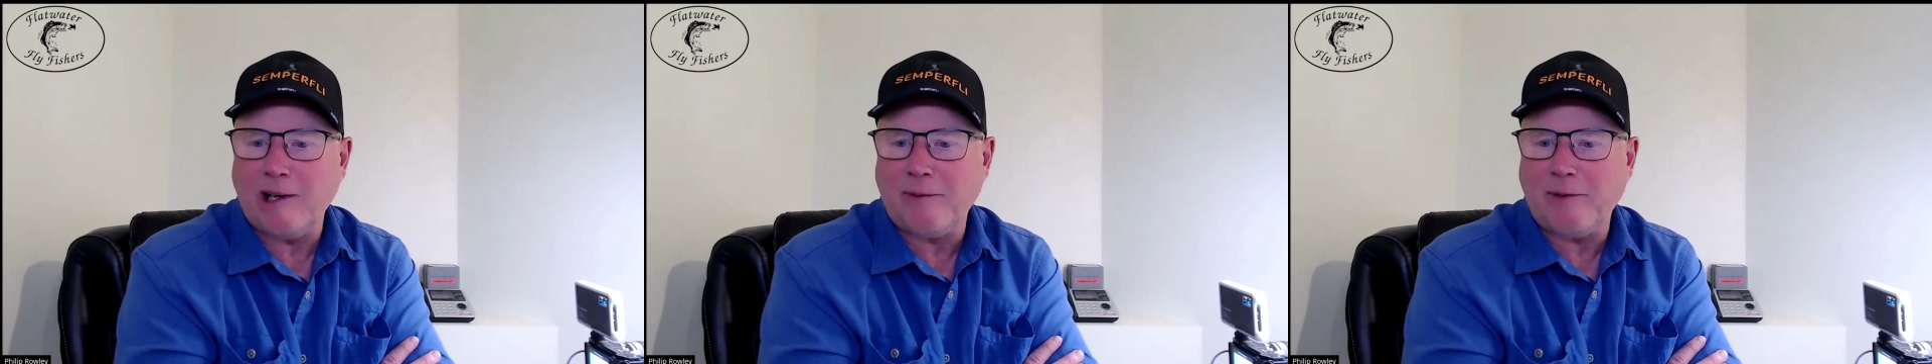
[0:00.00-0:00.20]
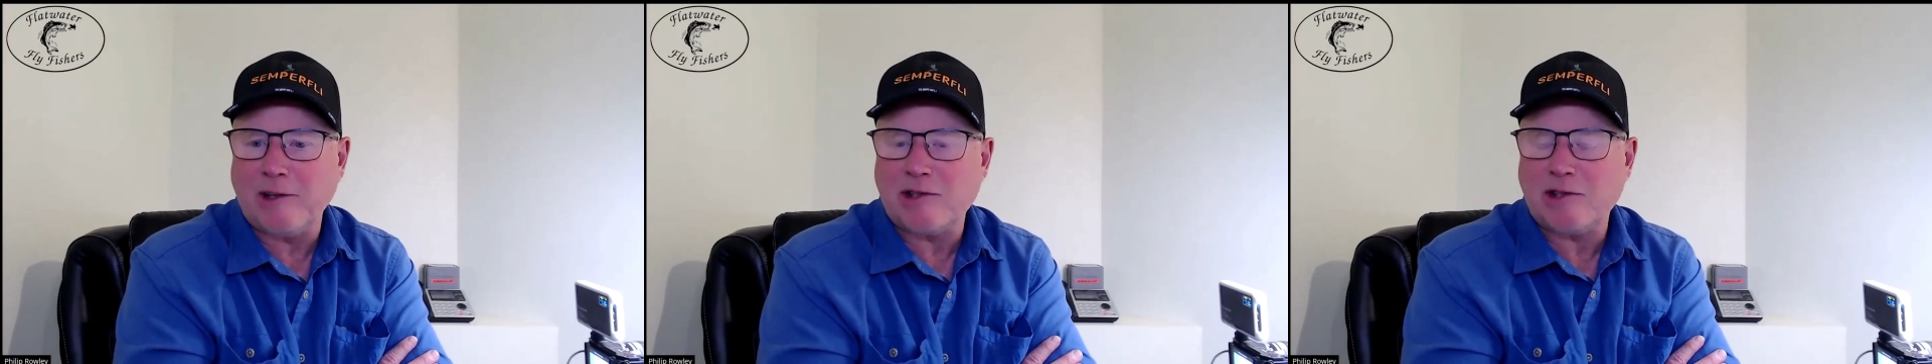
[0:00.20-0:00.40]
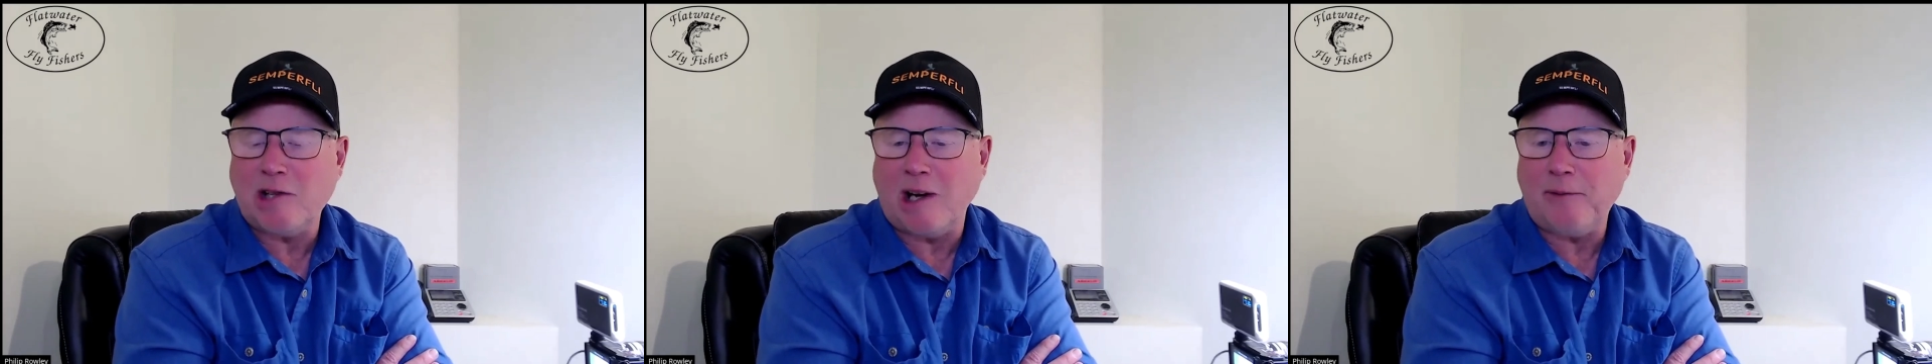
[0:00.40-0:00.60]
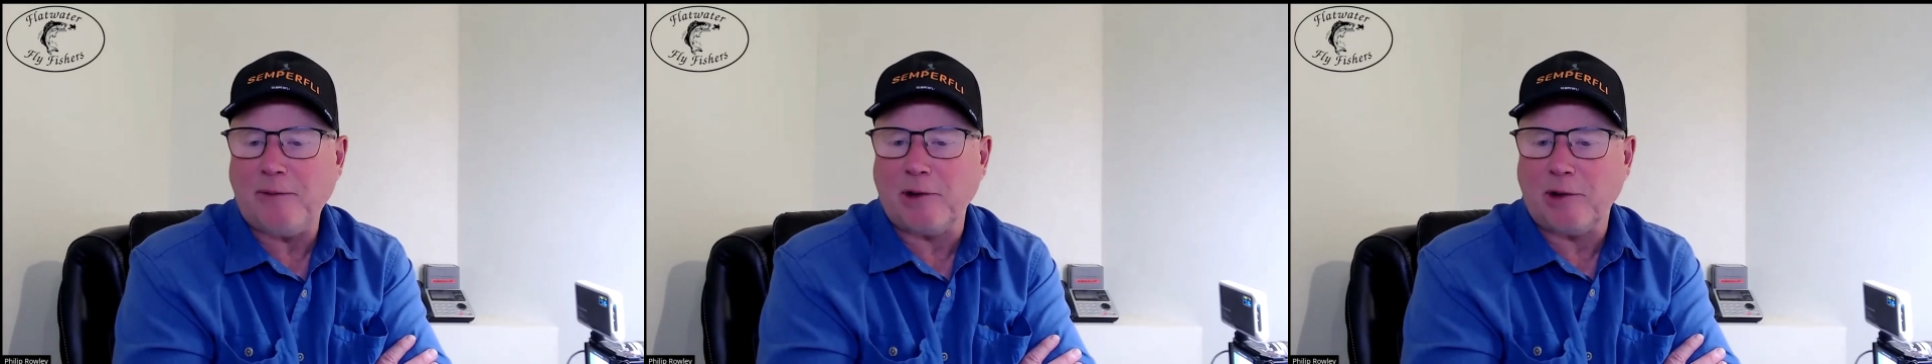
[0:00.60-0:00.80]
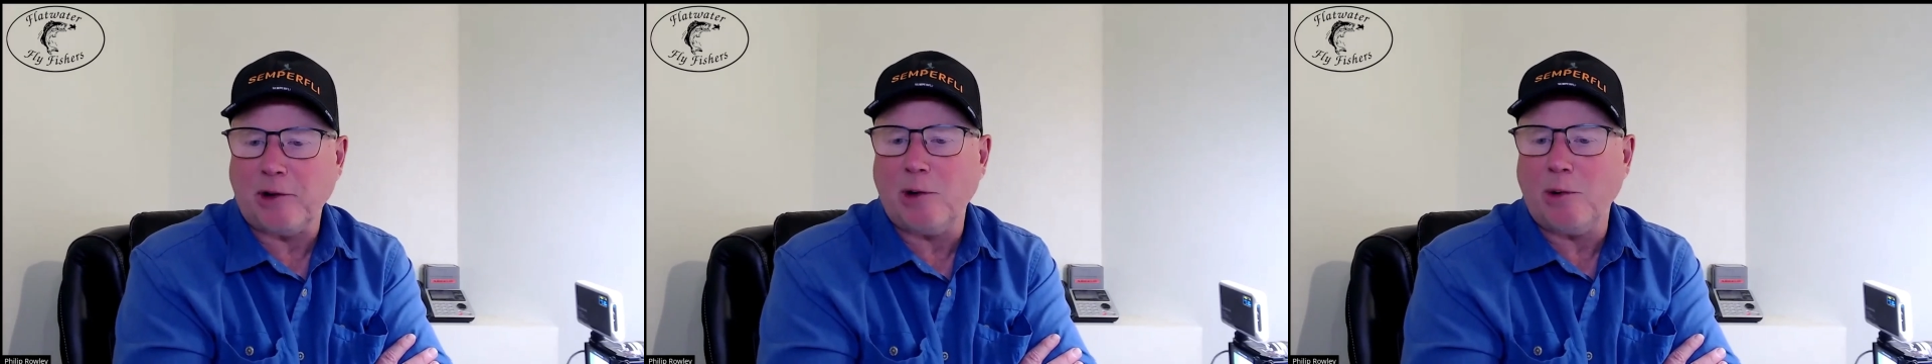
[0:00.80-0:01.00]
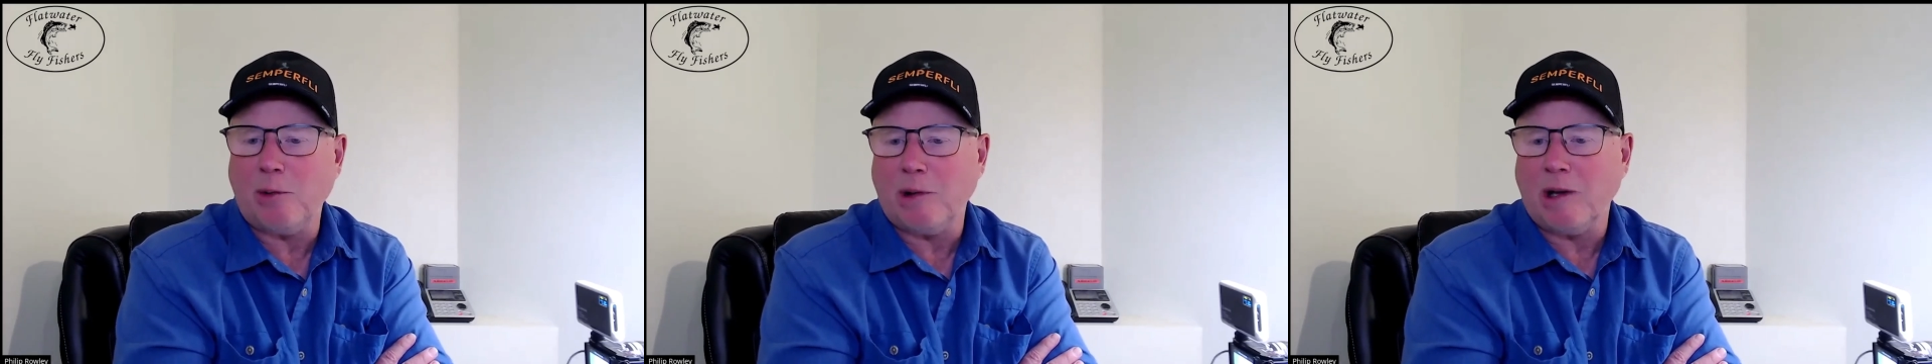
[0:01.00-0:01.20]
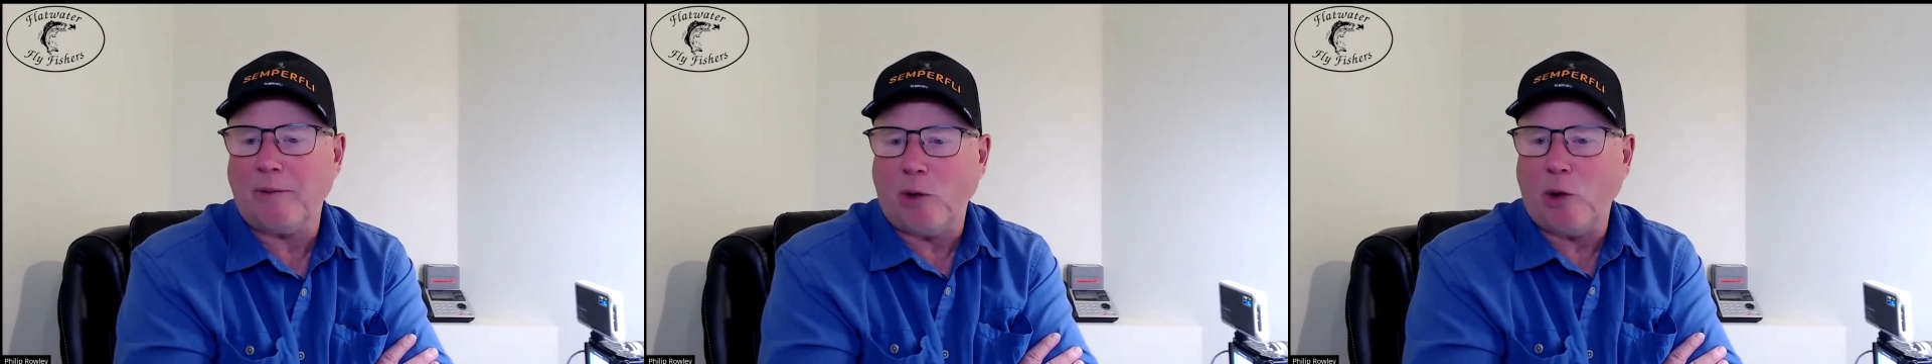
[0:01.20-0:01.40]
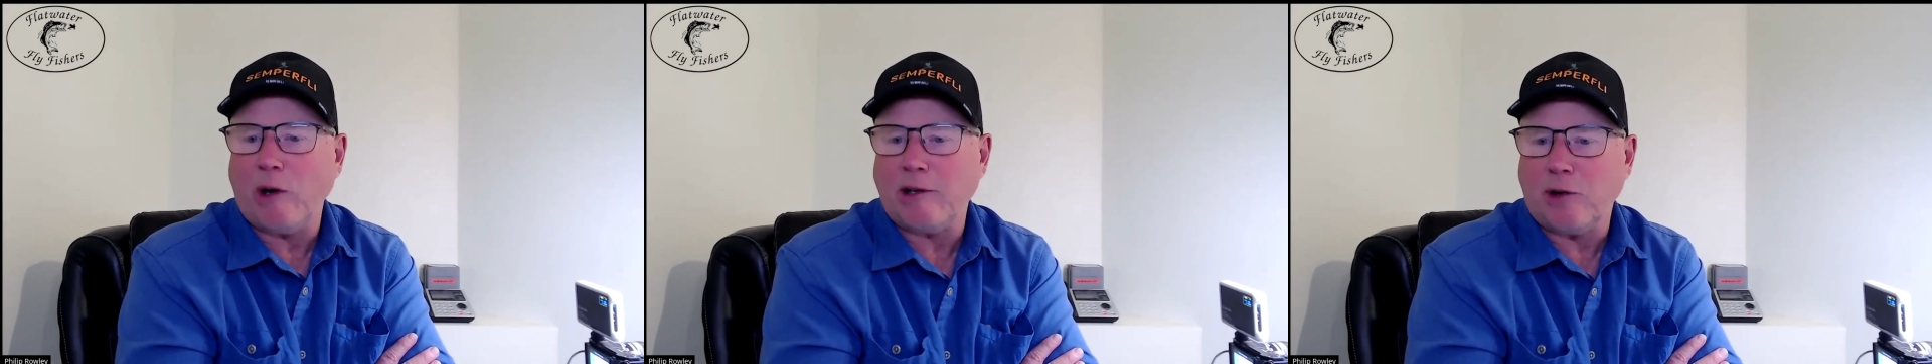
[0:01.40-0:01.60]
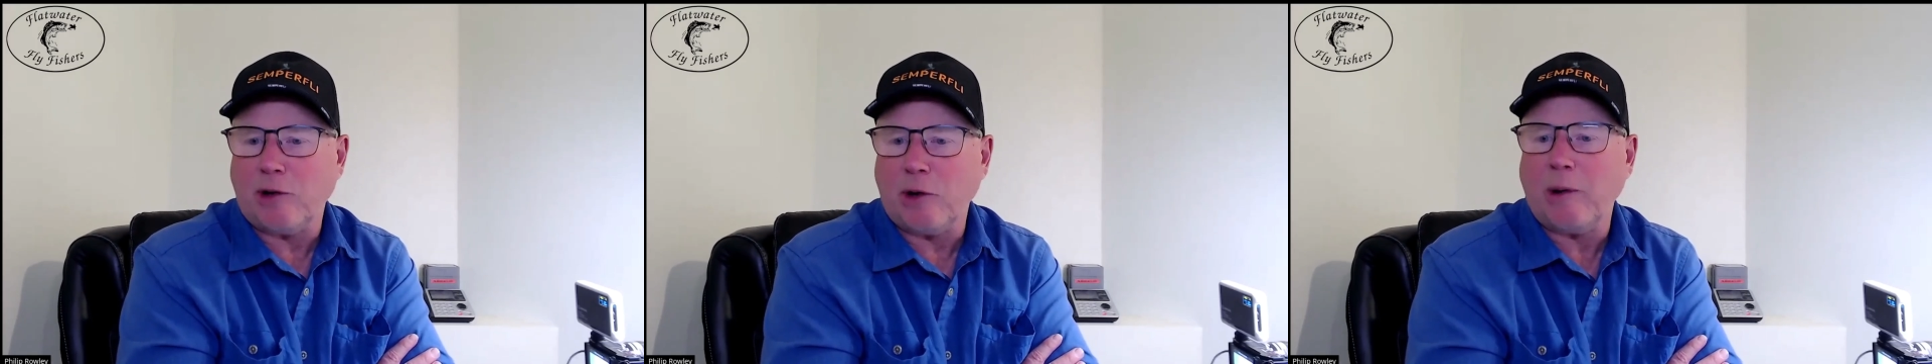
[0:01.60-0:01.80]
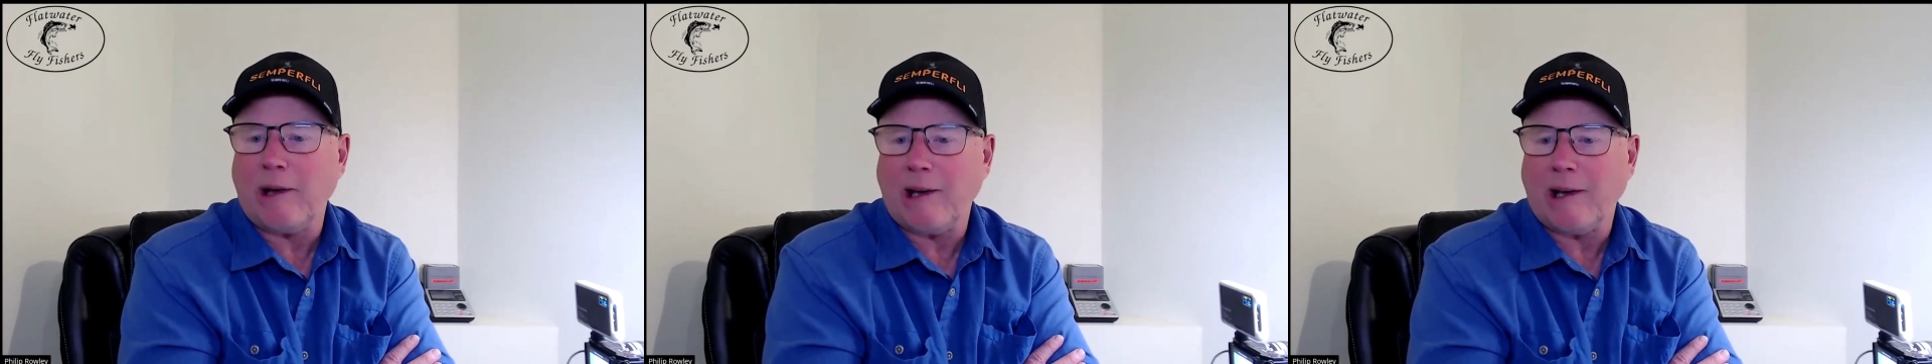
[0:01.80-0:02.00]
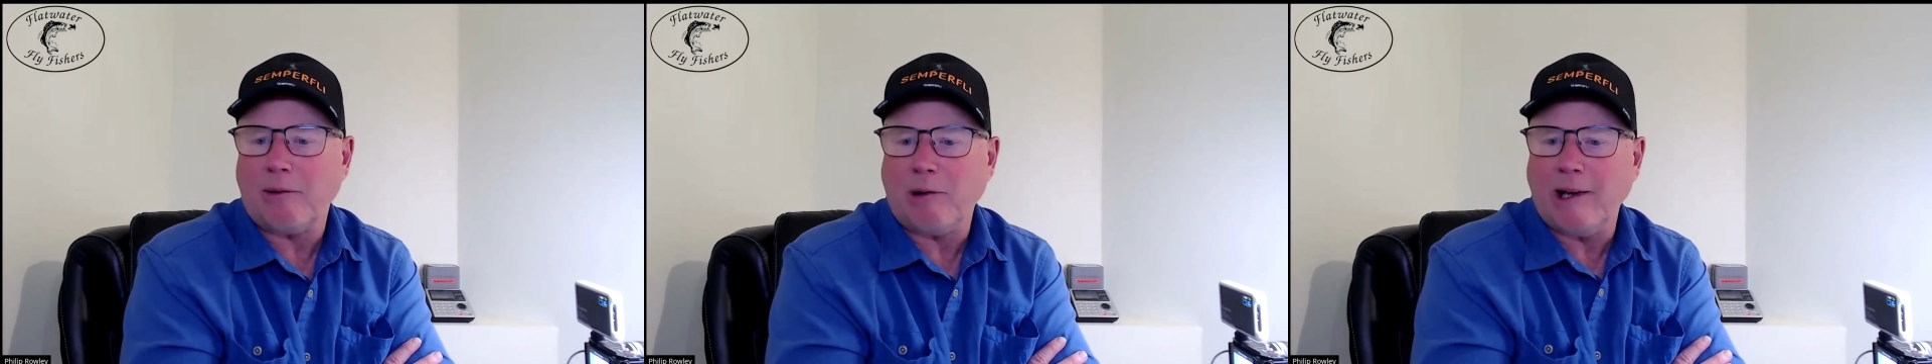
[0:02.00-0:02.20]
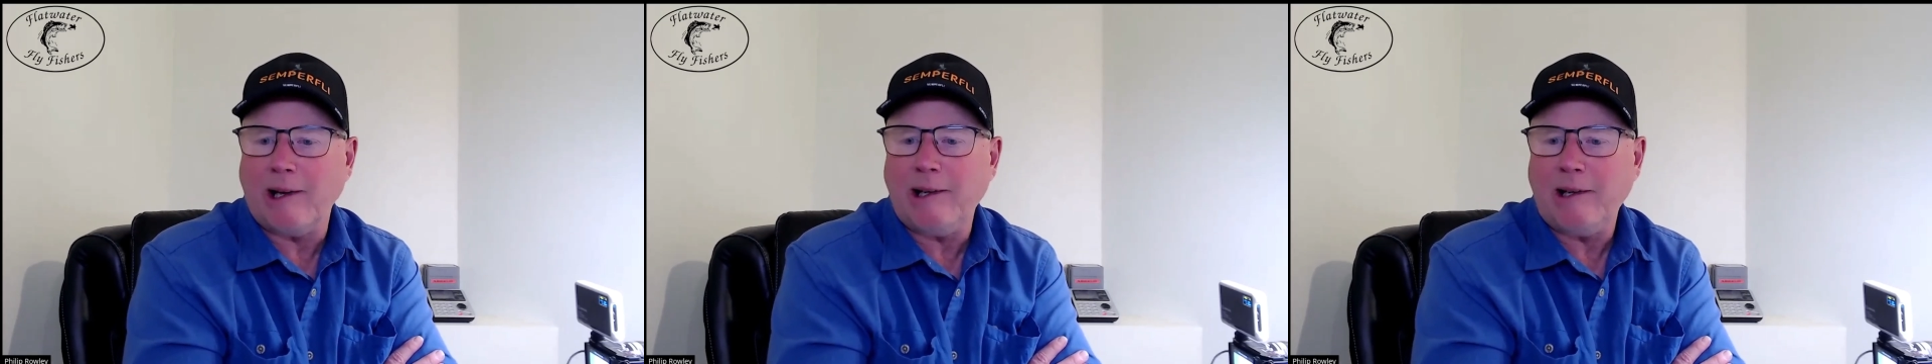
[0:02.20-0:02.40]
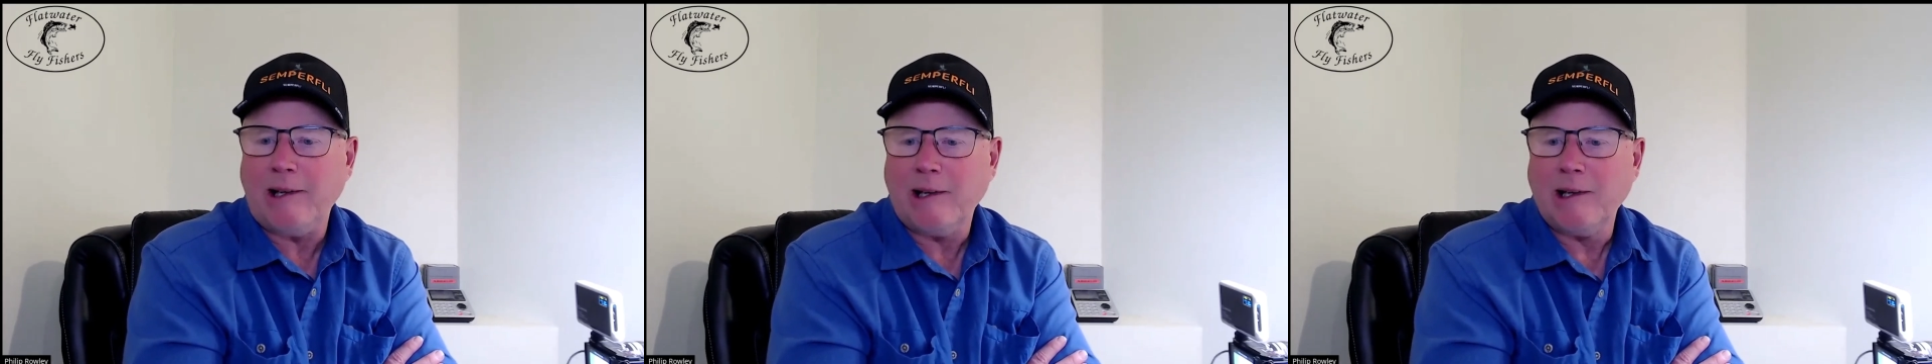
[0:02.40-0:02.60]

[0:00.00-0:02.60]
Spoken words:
If it's tough to do, we'll avoid doing it, right?